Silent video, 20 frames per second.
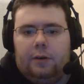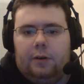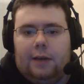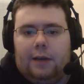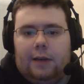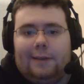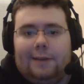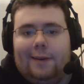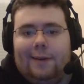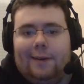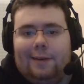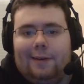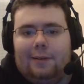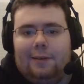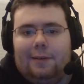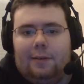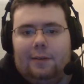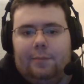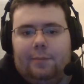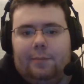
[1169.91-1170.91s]
I didn't.
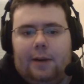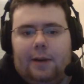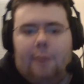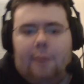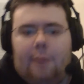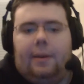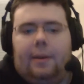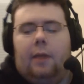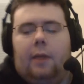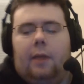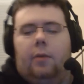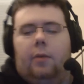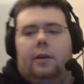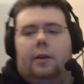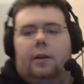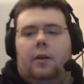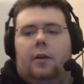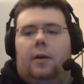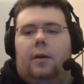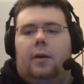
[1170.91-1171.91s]
But I wouldn't
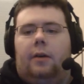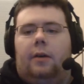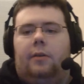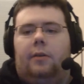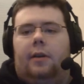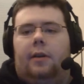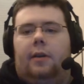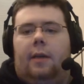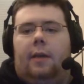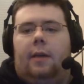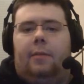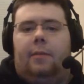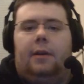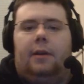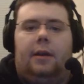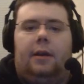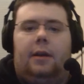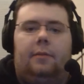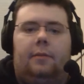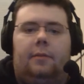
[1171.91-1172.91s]
go out at
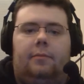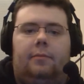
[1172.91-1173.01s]
midnight.